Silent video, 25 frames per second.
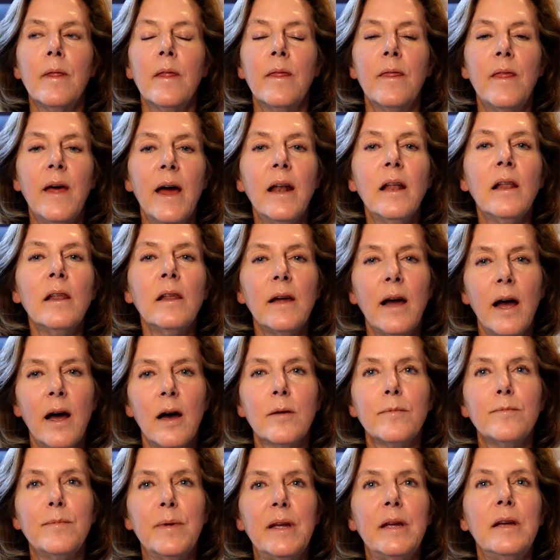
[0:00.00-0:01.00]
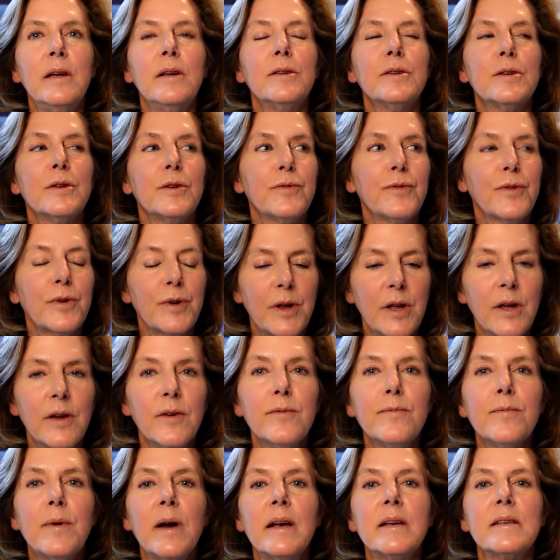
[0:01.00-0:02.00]
That allowed me to
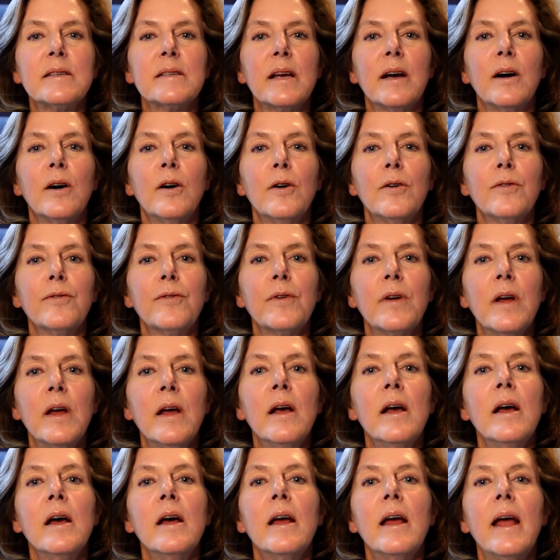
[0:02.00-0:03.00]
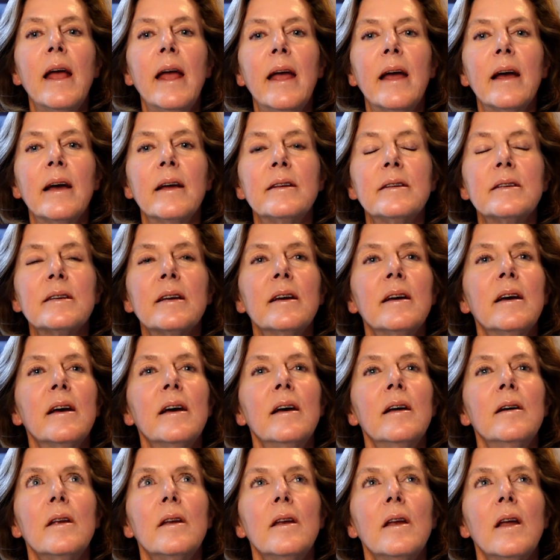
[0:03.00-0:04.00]
forgive myself, and
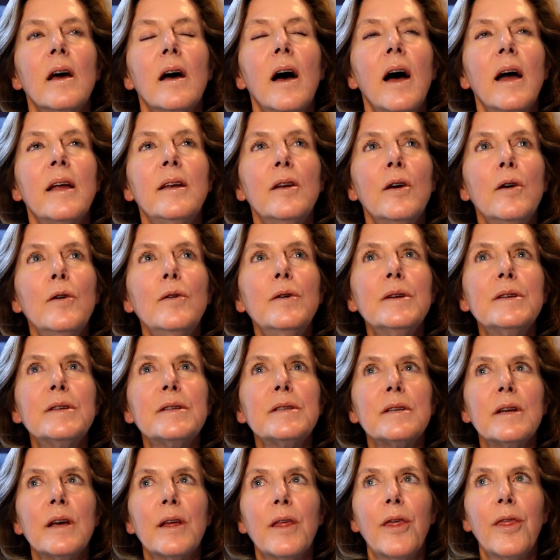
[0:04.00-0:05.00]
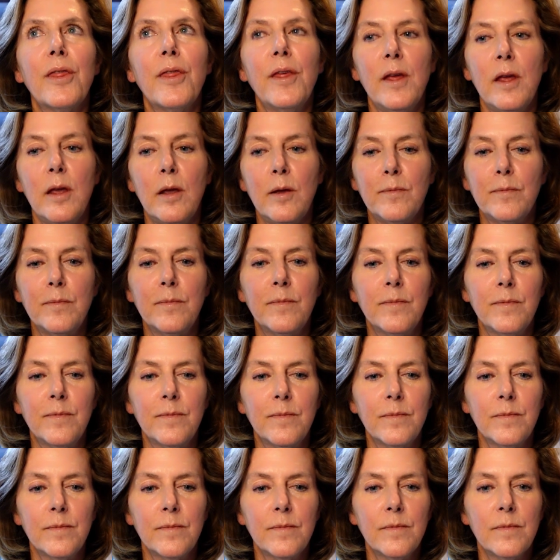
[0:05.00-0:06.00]
I noticed a theme
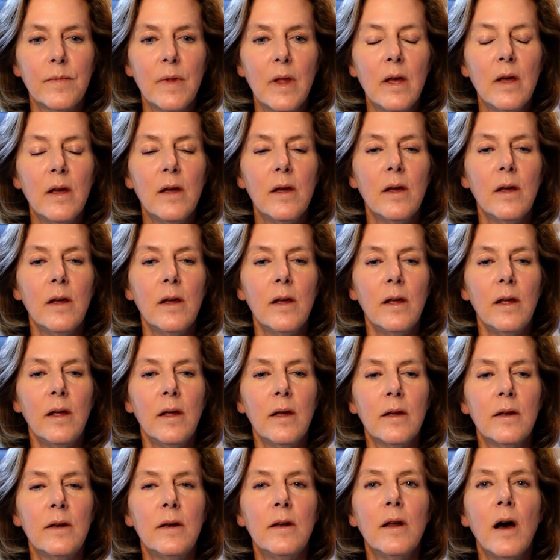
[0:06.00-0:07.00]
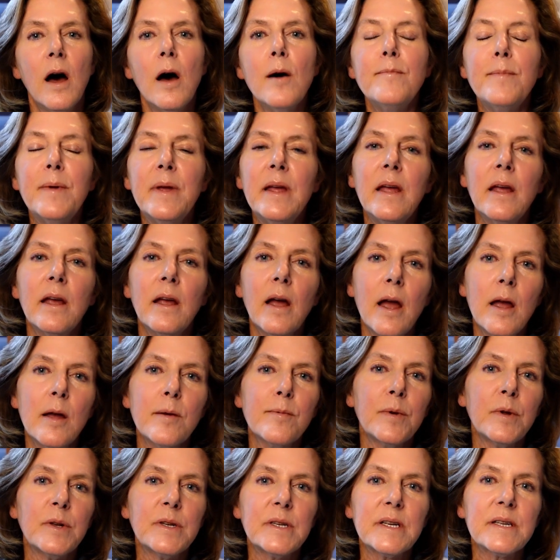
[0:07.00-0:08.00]
in not being
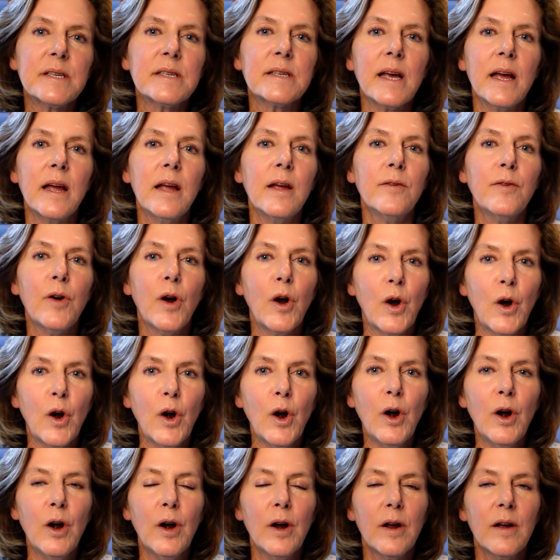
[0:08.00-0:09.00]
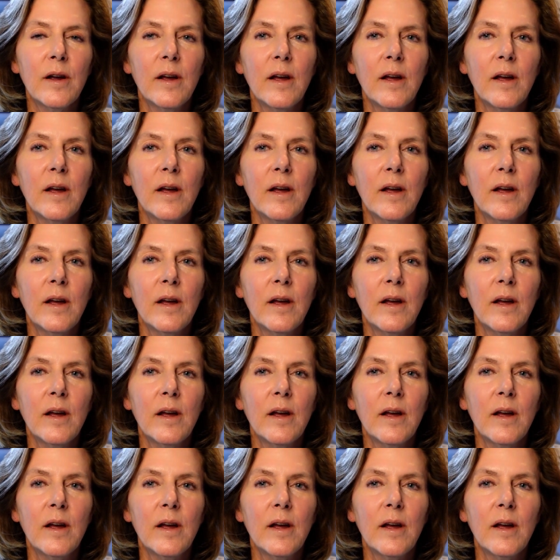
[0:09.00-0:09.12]
able to save her.